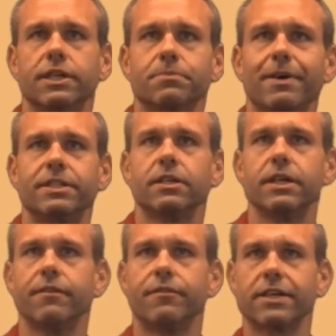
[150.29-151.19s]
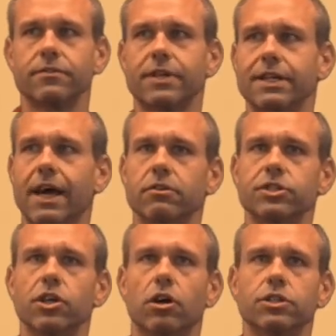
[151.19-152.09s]
is basically the effects of
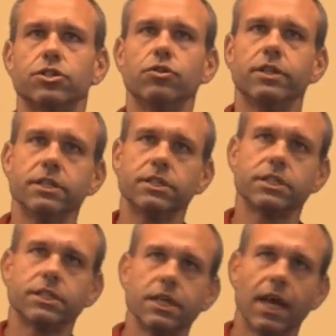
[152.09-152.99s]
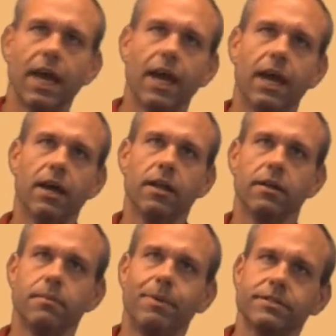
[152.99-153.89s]
technology on students,
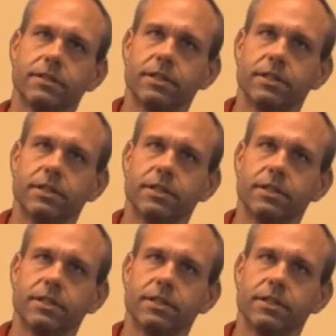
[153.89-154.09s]
and the